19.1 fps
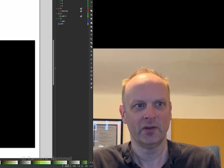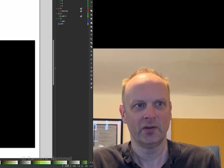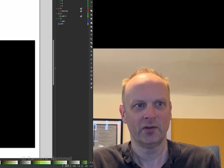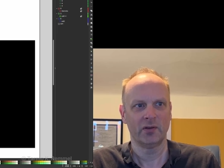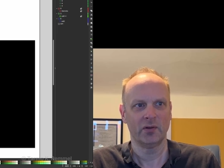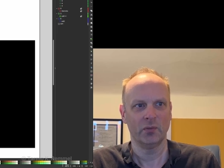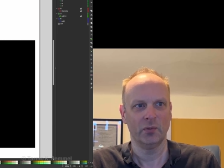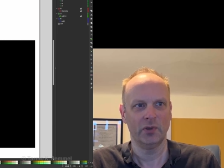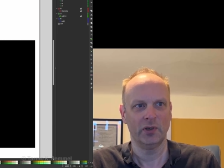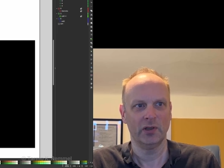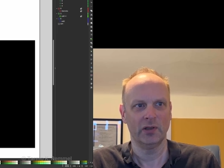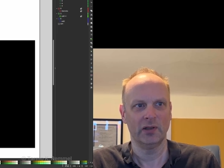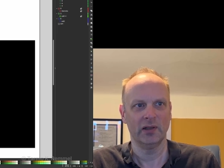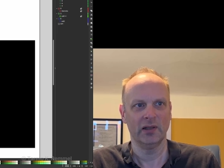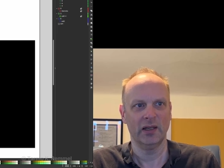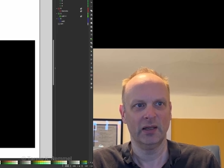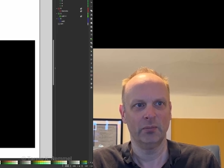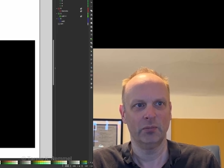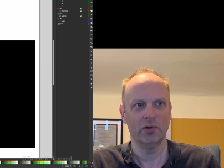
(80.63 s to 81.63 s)
We could
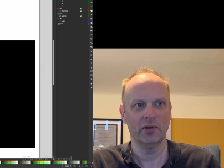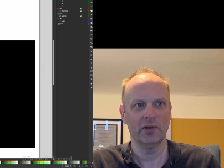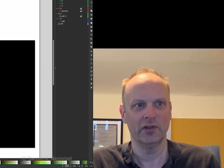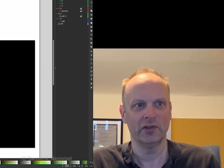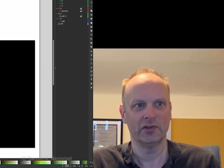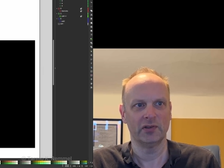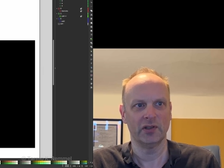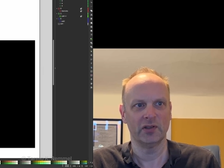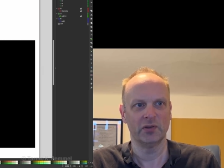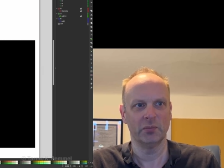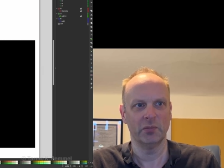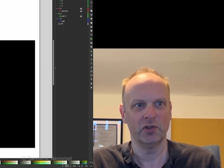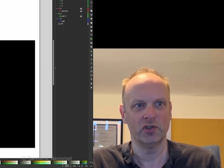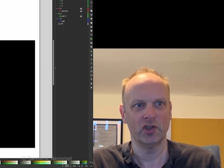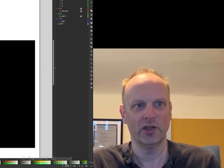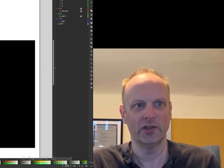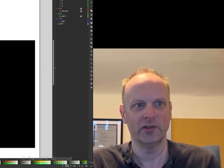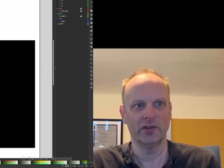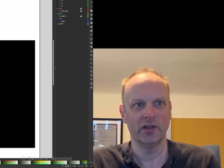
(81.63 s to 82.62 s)
label this as
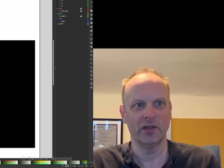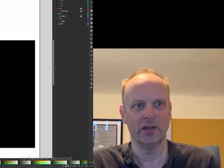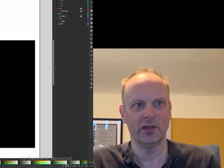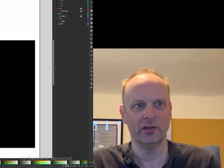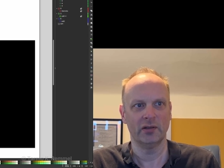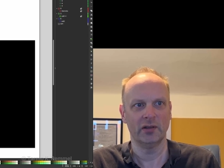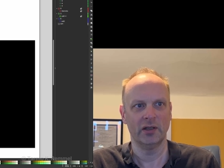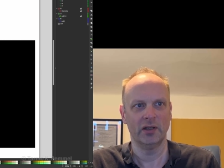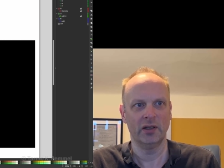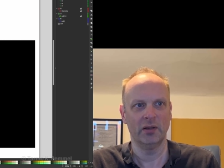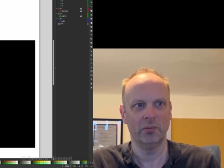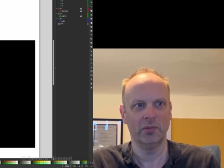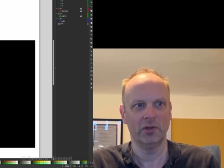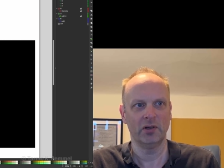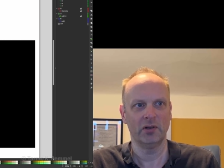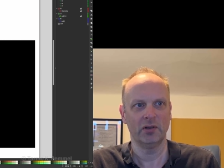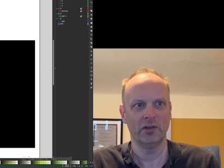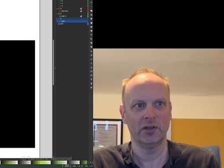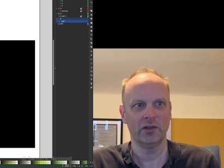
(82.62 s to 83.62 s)
magenta in the
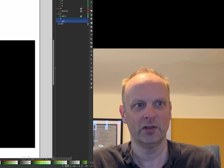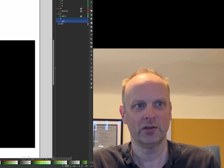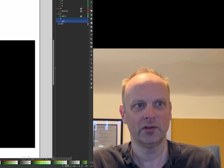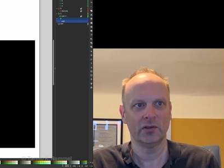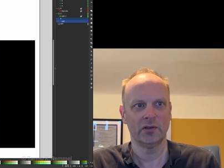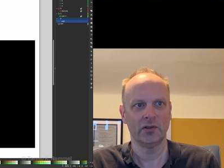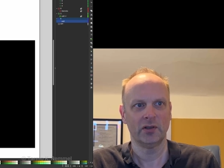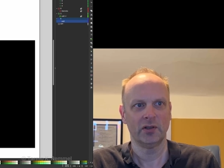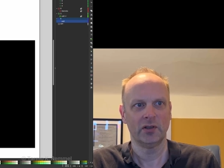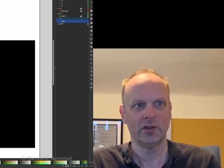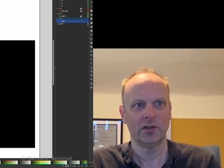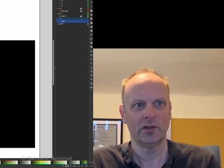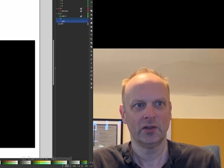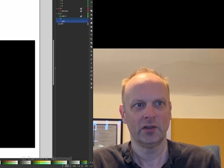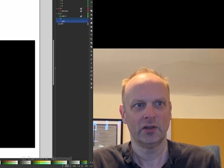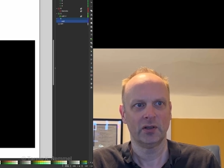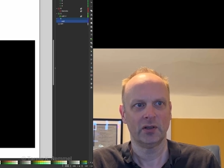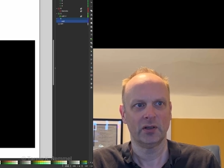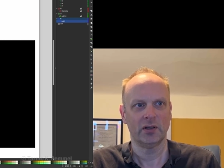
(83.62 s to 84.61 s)
middle here
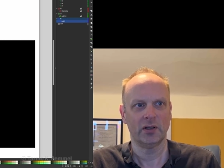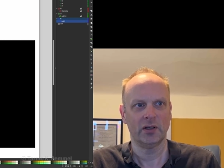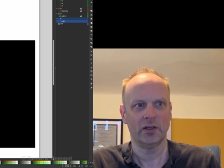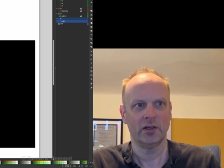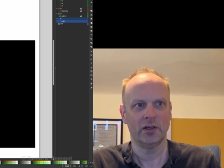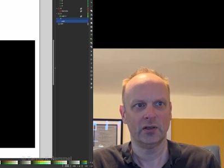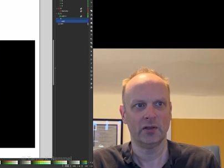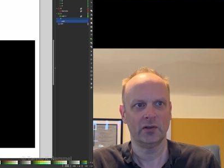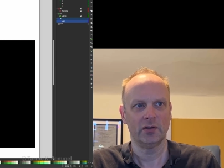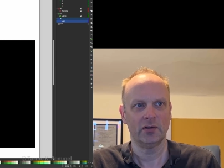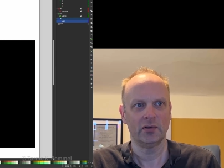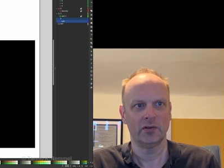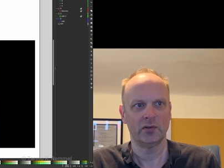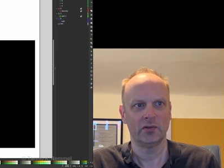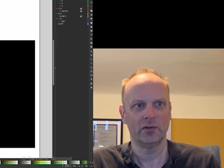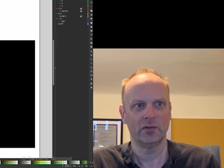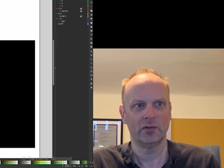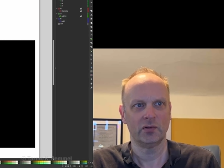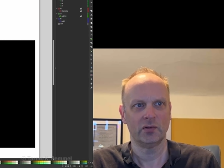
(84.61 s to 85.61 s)
and
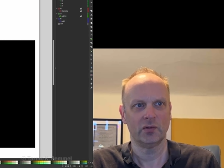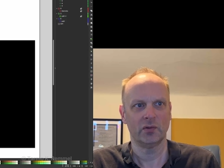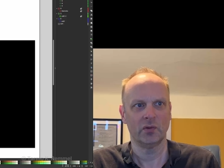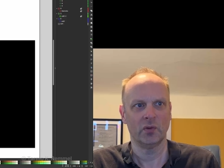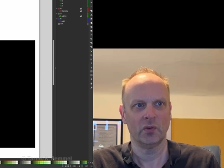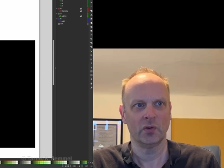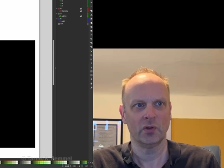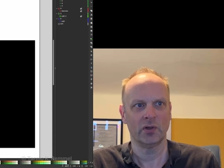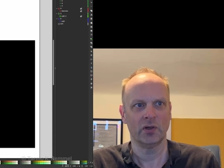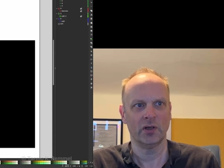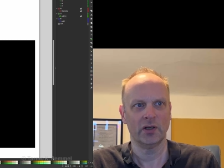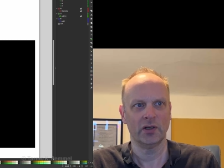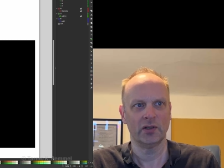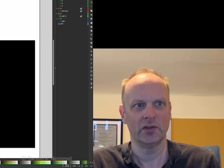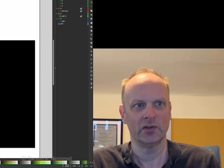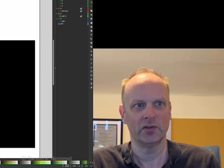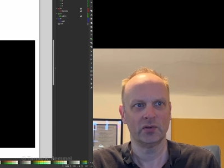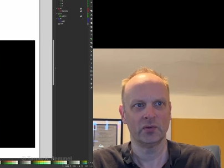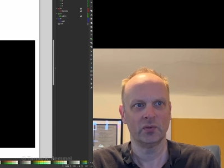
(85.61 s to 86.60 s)

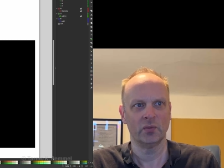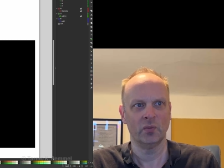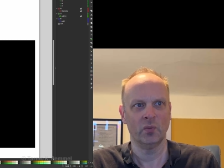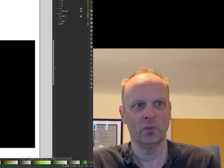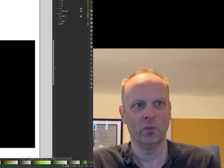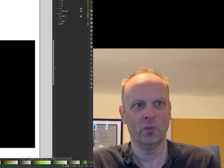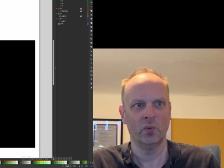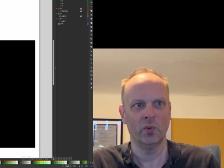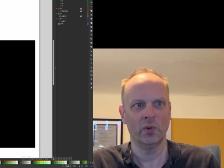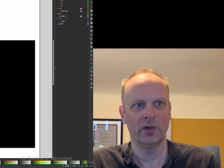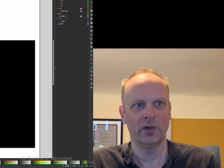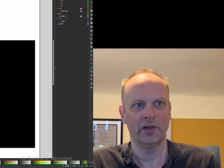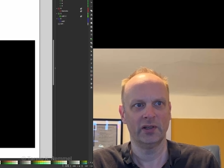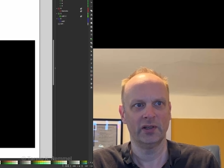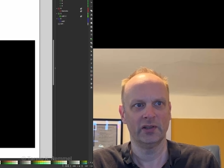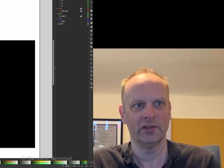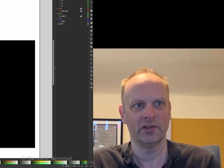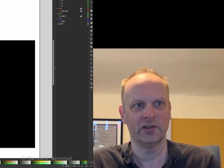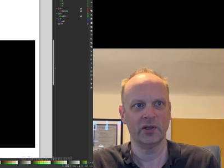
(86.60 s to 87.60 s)
organize what it
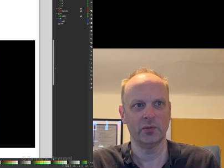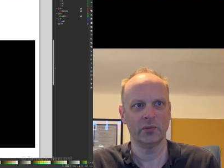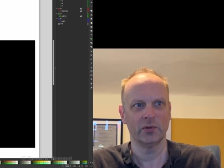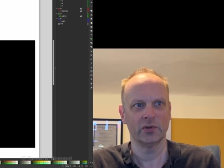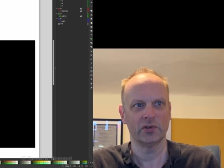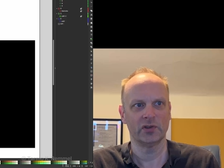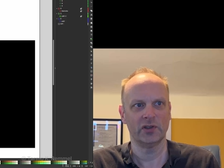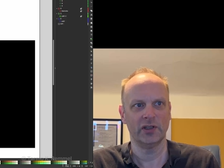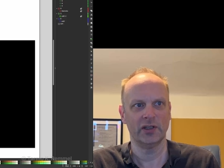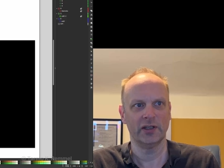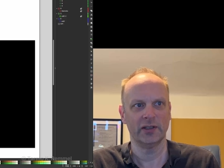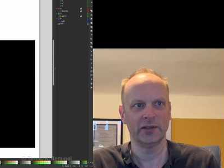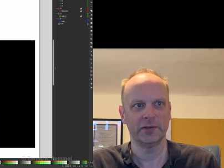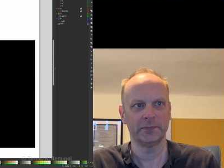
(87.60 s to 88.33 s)
is that we're seeing.